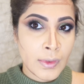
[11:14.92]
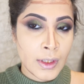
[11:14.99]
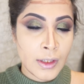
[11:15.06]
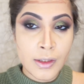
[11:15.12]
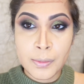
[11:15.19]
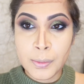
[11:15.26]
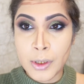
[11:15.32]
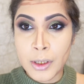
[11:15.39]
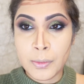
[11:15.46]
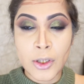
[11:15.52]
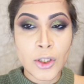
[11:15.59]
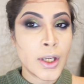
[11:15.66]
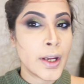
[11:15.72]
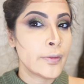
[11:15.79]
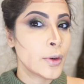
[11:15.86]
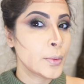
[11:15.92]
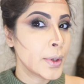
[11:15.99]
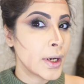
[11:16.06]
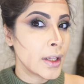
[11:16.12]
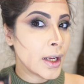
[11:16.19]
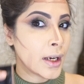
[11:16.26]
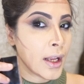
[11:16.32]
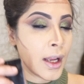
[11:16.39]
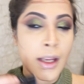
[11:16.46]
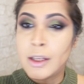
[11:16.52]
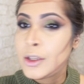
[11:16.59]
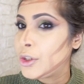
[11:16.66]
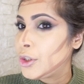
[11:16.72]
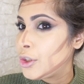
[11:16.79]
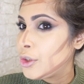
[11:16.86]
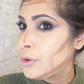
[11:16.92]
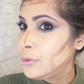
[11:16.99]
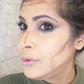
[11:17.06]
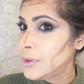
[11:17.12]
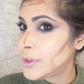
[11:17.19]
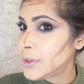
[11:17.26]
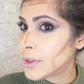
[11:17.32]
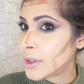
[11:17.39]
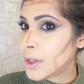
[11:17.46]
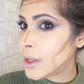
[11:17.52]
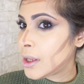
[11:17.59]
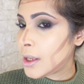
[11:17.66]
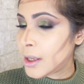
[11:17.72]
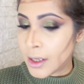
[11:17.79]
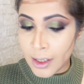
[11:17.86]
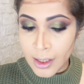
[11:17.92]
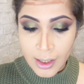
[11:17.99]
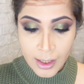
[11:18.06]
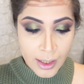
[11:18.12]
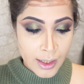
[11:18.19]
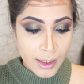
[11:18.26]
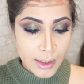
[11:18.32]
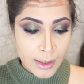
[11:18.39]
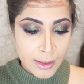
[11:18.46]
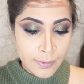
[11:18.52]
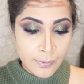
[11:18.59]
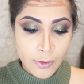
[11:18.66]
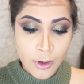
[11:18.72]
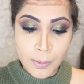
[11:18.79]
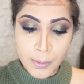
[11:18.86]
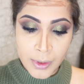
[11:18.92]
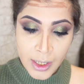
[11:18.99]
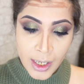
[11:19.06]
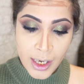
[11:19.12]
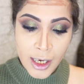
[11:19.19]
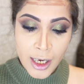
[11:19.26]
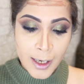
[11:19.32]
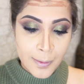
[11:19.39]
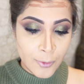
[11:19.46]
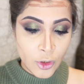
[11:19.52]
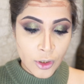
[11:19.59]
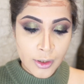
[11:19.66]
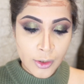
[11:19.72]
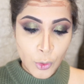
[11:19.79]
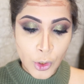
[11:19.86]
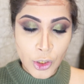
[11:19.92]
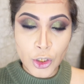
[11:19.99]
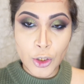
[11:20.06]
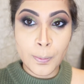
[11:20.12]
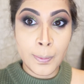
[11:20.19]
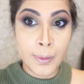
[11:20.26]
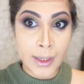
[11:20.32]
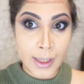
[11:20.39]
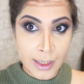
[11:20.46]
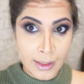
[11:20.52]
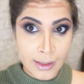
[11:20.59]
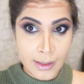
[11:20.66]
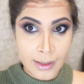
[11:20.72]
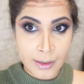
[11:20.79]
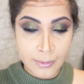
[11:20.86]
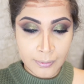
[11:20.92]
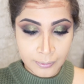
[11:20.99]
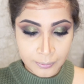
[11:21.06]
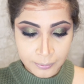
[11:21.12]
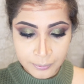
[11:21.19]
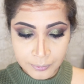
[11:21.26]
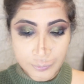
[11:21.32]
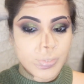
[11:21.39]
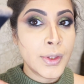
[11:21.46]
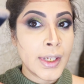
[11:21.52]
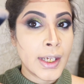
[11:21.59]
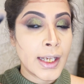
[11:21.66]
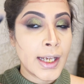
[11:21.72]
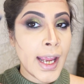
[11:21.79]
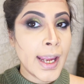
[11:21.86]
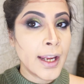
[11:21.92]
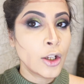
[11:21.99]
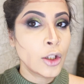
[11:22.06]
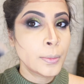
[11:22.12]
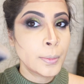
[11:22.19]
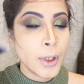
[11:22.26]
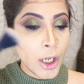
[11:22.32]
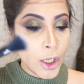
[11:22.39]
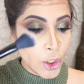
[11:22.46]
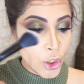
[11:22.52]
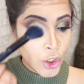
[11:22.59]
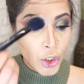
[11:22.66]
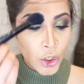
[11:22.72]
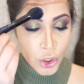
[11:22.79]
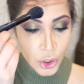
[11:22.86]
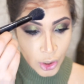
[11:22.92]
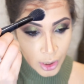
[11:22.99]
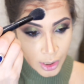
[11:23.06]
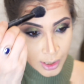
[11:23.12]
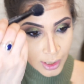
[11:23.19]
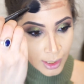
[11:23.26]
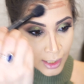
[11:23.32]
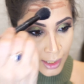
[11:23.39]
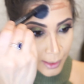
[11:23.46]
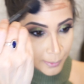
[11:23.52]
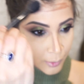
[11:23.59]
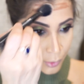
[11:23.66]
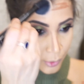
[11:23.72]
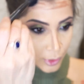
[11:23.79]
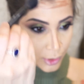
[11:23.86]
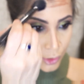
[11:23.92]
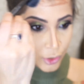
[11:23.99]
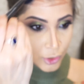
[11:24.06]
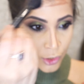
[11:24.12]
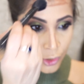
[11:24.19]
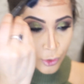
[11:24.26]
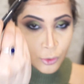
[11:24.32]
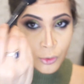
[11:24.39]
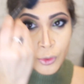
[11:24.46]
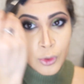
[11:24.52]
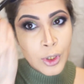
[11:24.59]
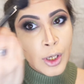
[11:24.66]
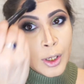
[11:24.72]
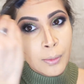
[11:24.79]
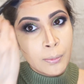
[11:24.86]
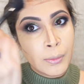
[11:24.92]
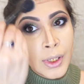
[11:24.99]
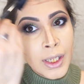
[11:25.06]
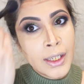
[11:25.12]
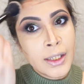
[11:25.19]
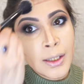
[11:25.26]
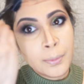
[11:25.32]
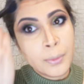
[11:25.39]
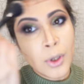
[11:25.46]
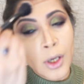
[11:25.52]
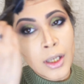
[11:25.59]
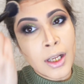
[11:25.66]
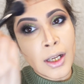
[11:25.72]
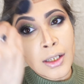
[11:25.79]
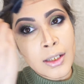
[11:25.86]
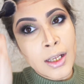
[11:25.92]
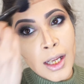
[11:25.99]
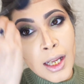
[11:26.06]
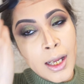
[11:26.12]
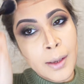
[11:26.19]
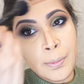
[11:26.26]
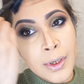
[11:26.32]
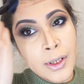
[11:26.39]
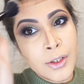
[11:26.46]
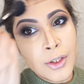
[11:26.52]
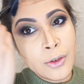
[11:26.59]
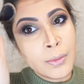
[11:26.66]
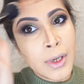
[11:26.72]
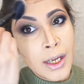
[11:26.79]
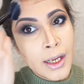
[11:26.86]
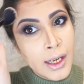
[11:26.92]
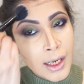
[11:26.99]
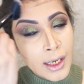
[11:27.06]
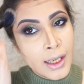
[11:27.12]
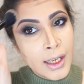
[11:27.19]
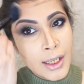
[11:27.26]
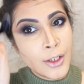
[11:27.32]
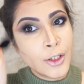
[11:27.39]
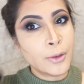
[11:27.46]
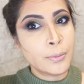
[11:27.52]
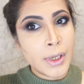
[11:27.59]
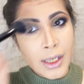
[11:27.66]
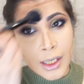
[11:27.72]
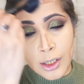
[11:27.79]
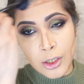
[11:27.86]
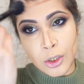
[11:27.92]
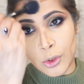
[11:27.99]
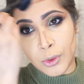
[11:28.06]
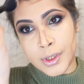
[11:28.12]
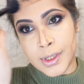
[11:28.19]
This is pretty much everywhere that I use, and from there I'm just going to blend. Using an angle brush, I'm going to blend the product up into my hairline to make it look